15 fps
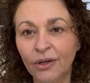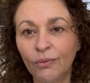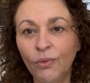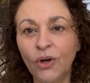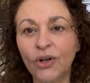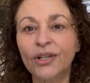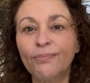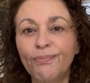
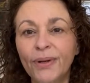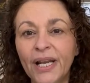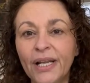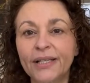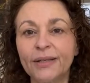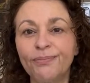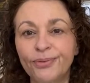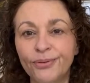What a
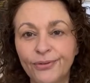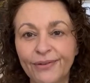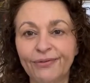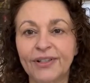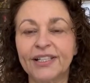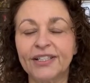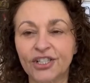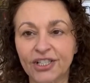bloody
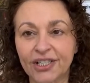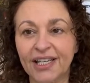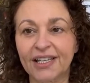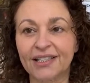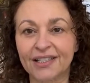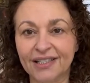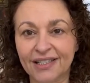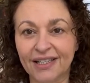privilege to
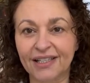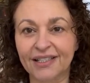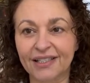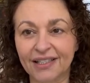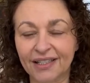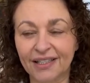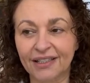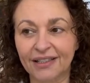get to
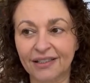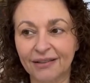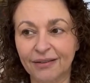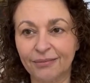60